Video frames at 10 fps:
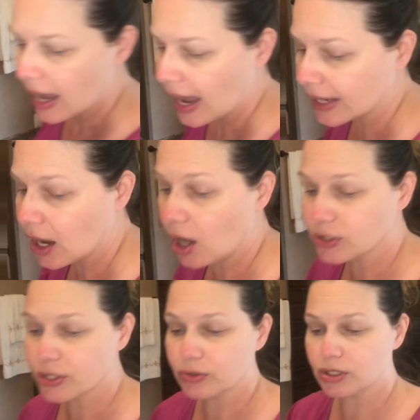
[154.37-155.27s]
I
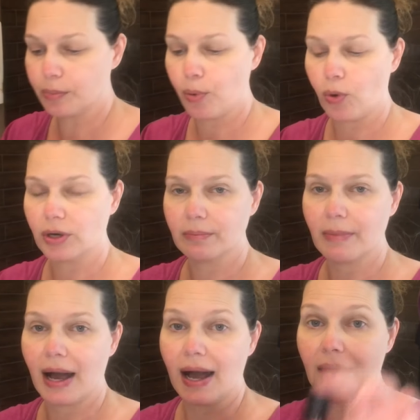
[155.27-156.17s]
also support
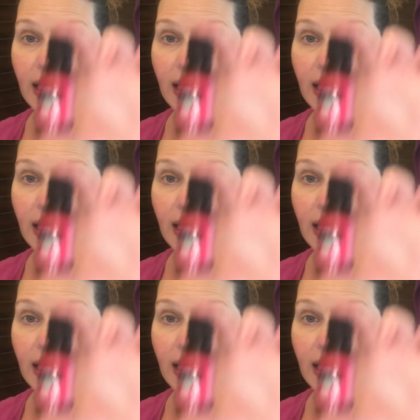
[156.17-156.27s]
my